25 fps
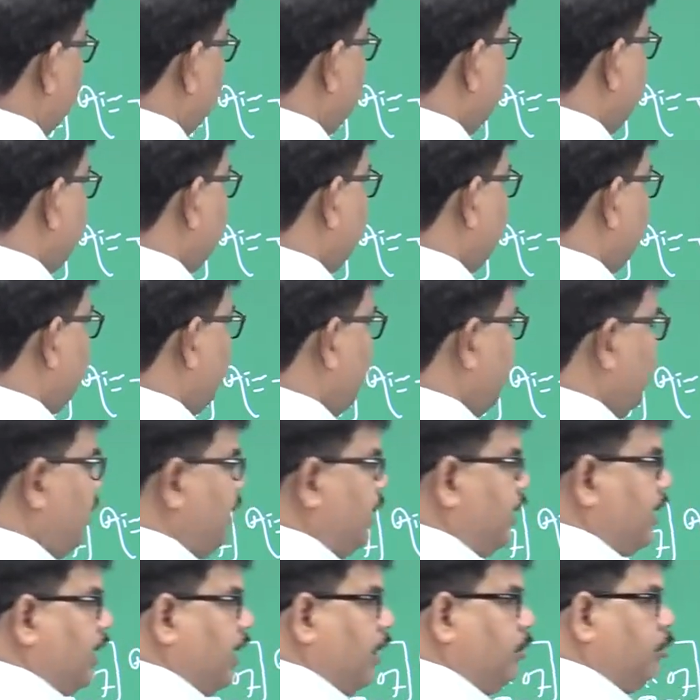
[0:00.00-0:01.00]
is
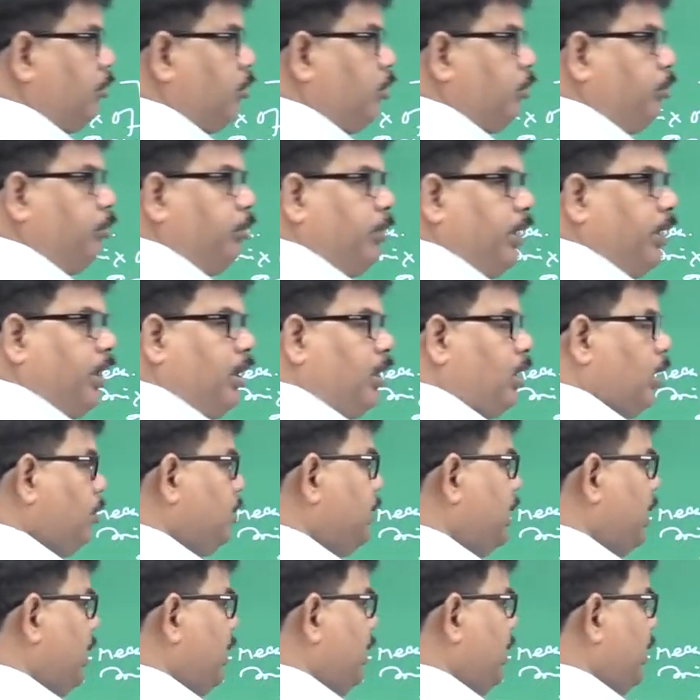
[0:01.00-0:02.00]
vertical movement of
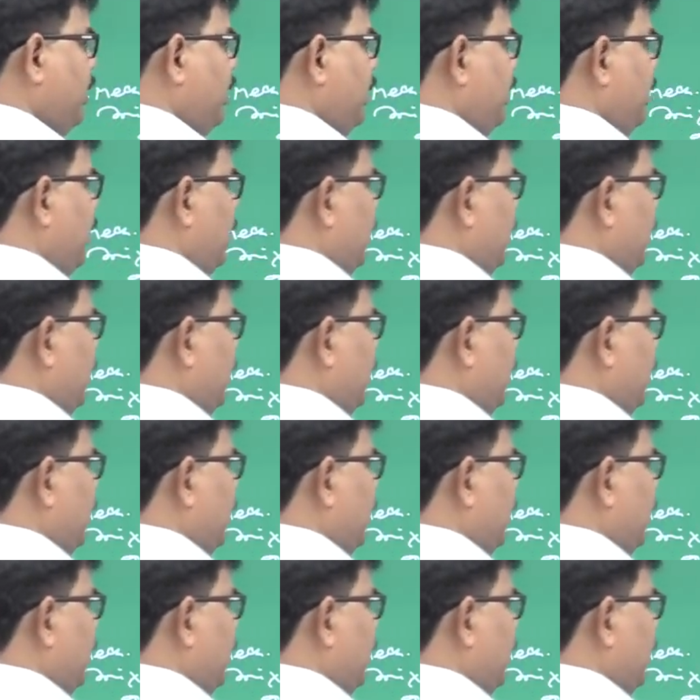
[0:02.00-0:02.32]
the air,